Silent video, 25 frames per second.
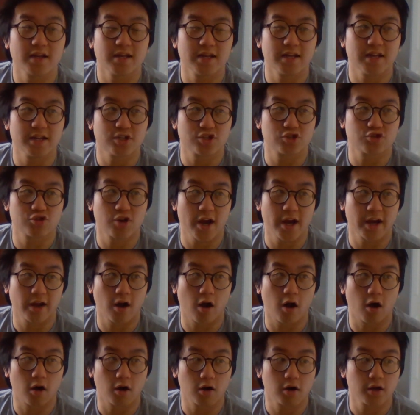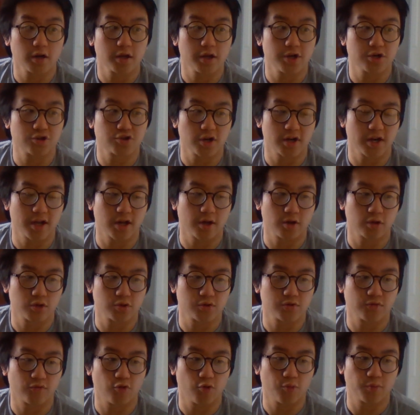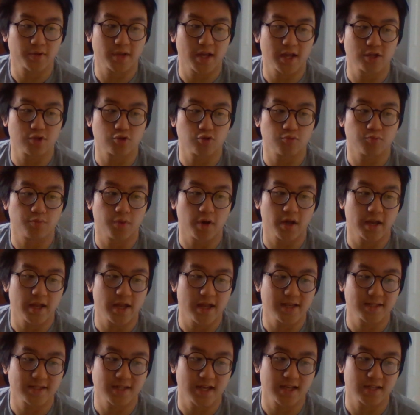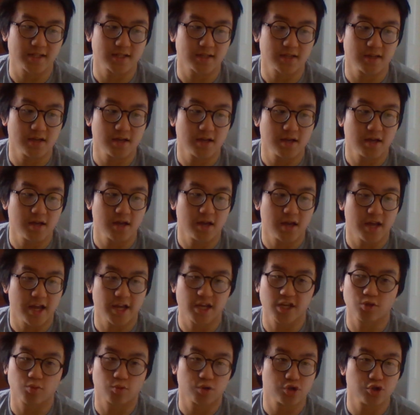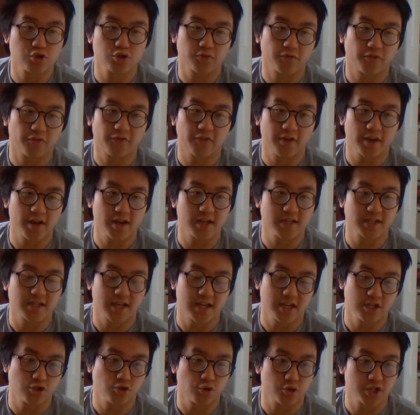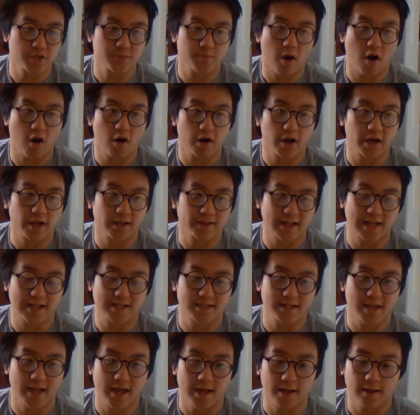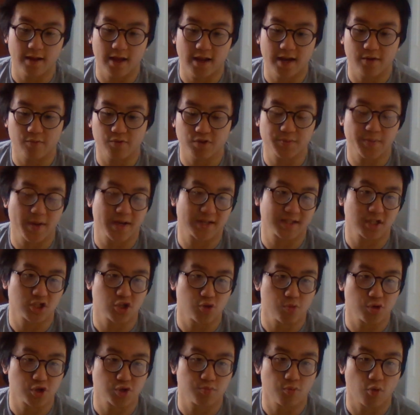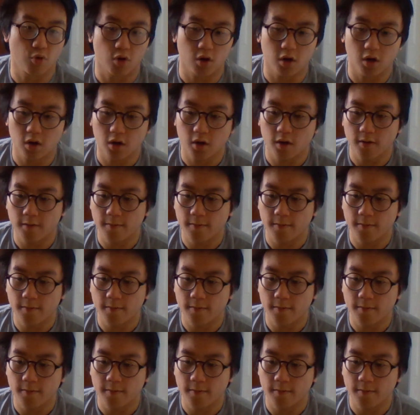he's training hard, he's training to his full potential, but he says he just wants to do the fitness and enjoy sparring, that's it, and he respects that so much more.